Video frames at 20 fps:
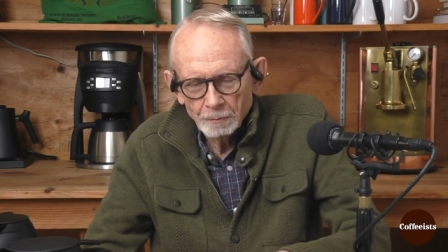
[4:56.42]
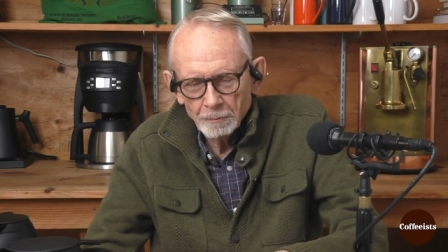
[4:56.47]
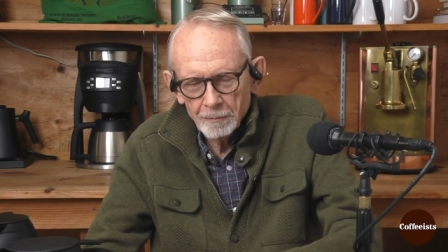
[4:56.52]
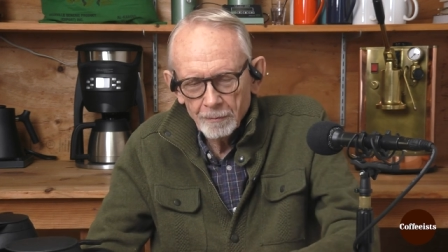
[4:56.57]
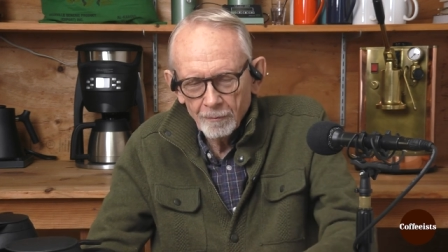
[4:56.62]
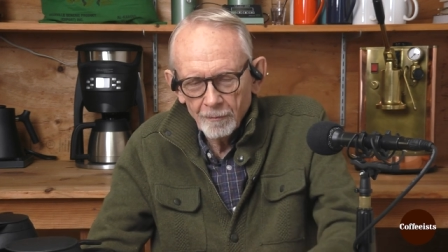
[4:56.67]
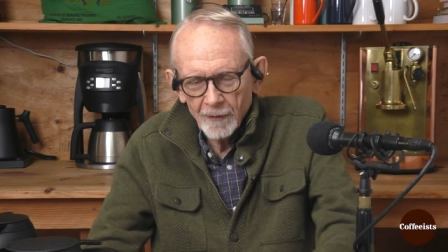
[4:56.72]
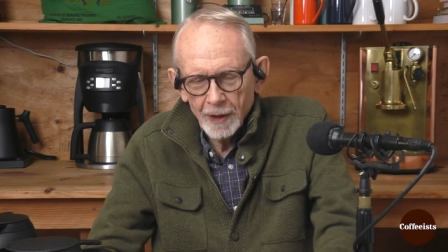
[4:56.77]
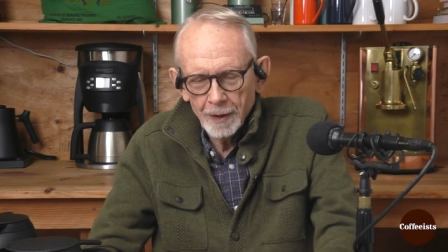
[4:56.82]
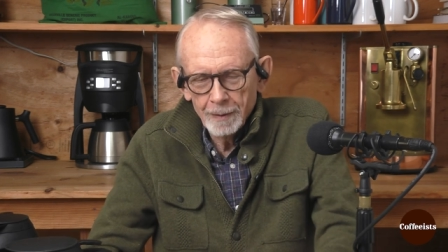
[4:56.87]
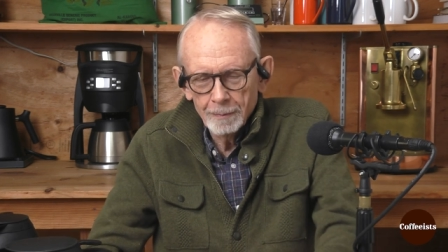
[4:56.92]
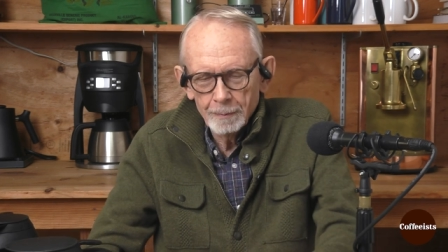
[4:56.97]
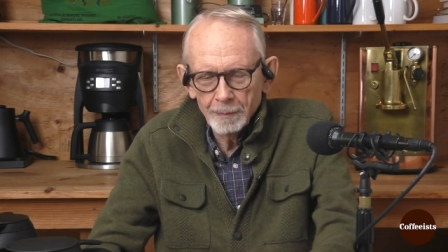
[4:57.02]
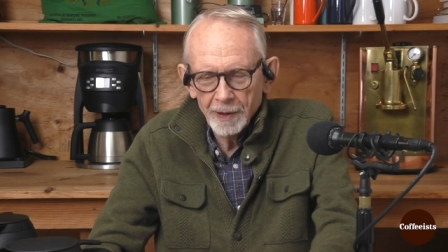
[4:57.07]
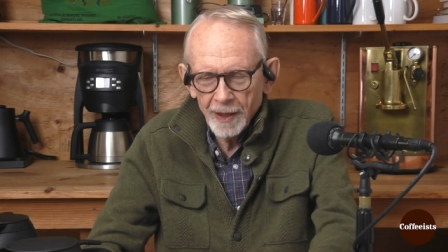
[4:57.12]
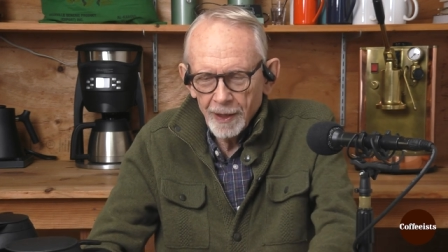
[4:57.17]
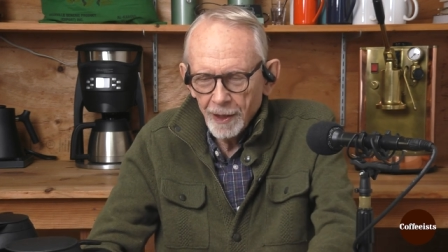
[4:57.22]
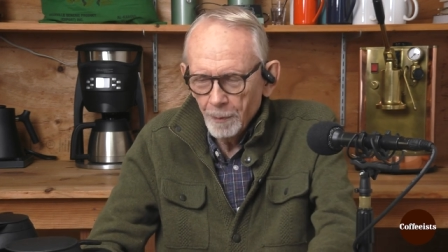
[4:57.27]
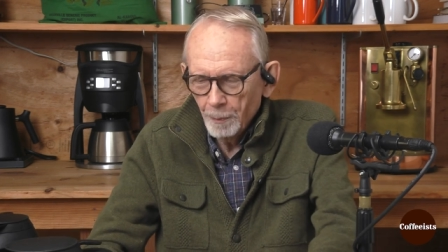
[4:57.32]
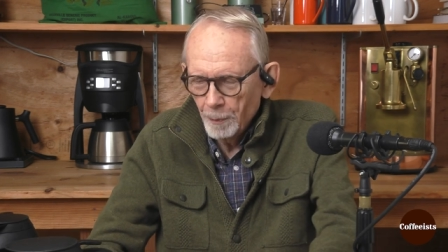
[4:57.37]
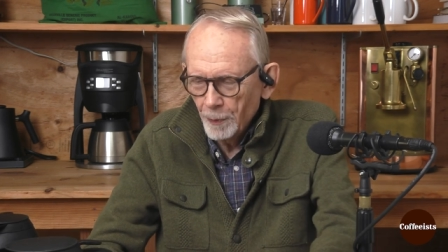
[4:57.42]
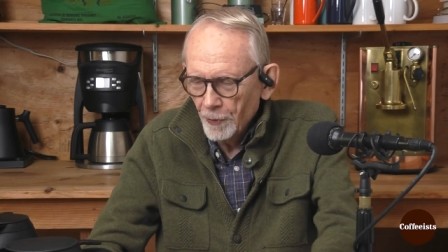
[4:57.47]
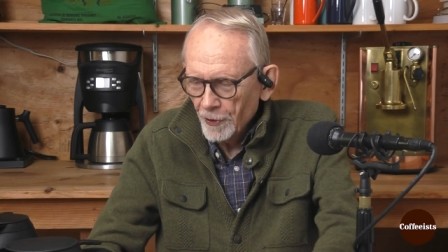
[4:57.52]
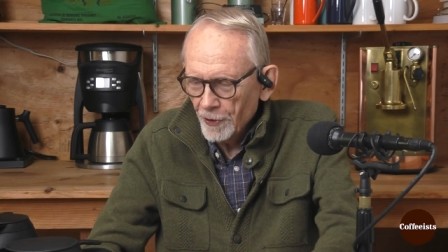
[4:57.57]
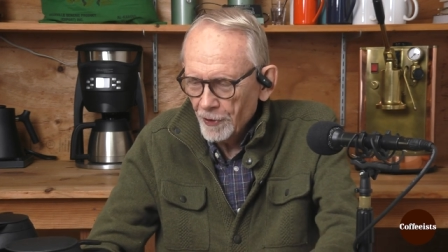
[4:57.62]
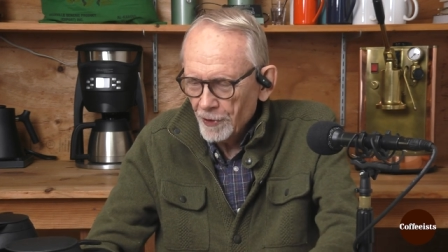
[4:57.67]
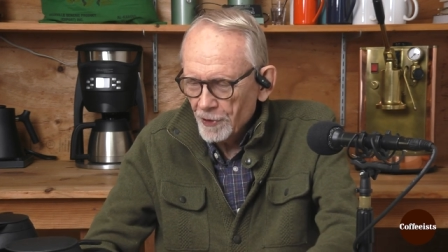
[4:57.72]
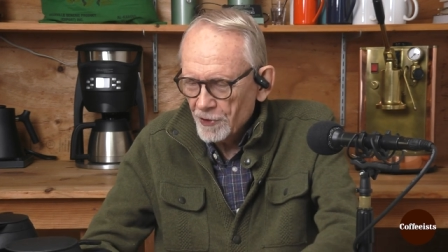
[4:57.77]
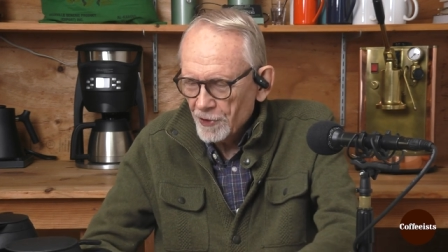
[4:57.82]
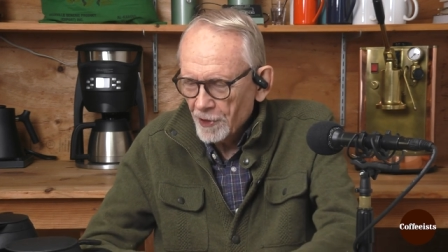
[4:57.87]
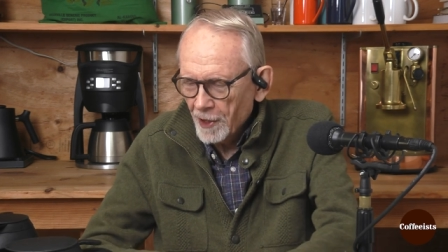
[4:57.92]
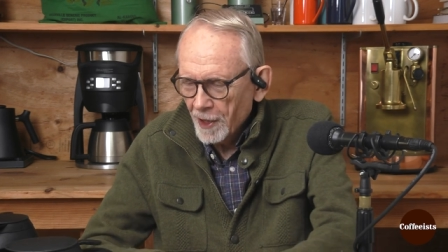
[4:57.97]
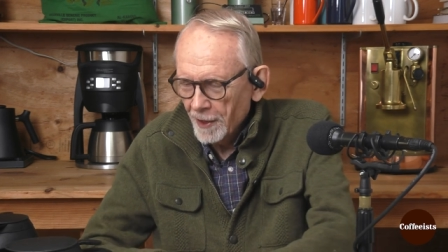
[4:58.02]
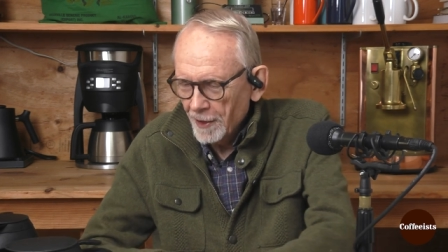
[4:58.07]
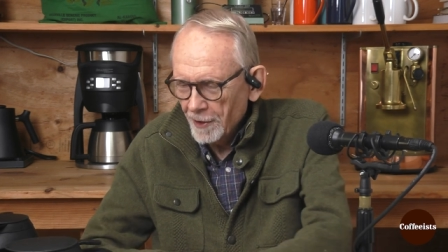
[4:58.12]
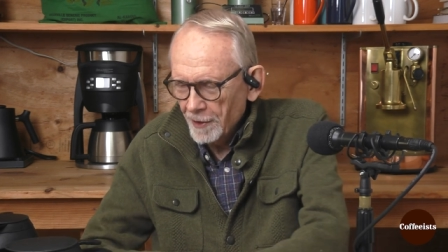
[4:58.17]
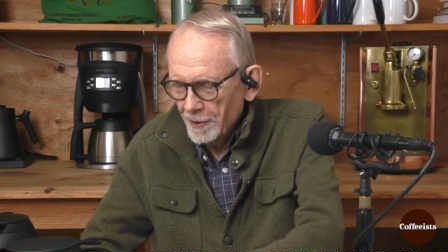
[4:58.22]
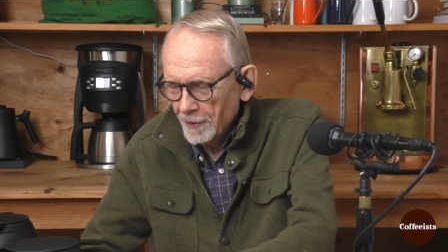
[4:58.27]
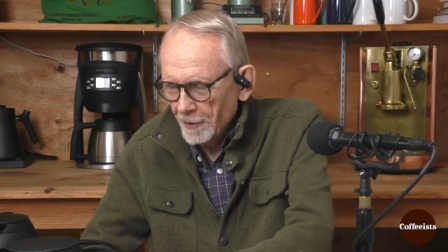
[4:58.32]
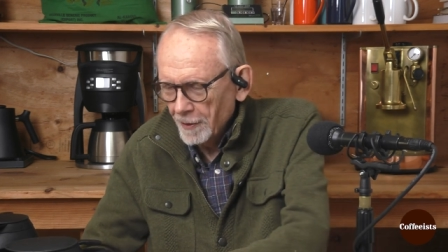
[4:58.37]
No, that that is the
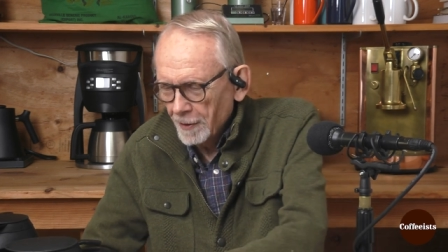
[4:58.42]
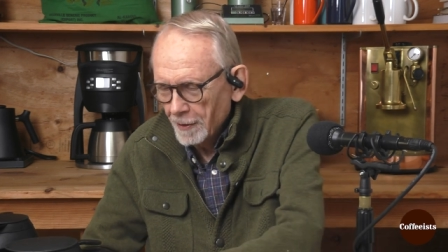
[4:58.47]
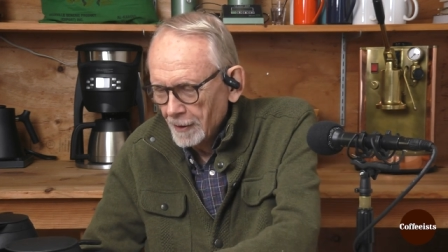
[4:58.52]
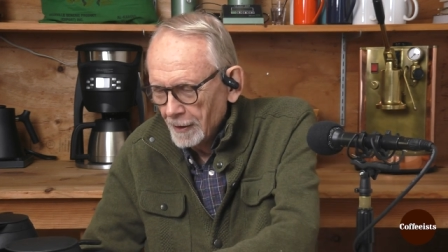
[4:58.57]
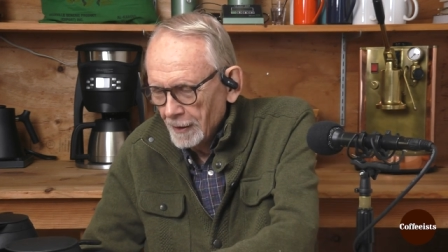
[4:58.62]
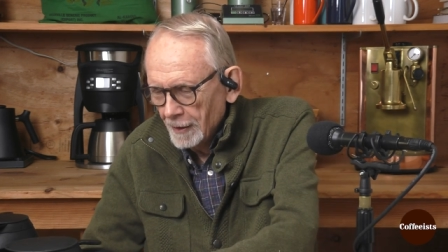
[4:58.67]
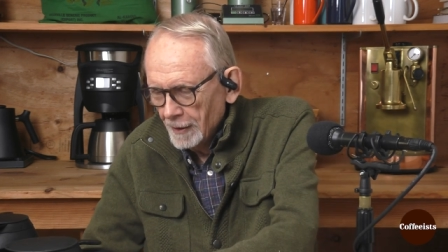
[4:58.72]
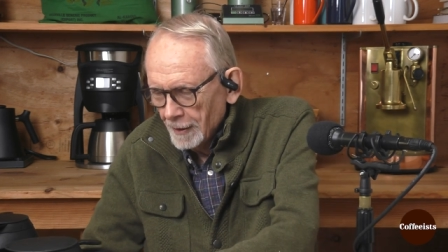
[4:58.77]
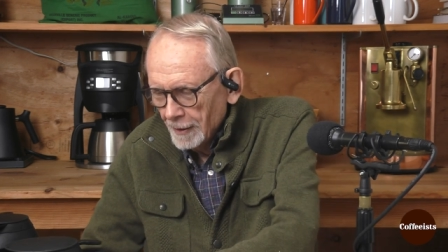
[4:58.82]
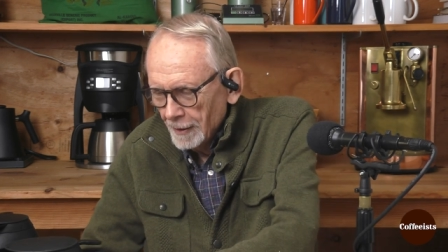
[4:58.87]
here. issue.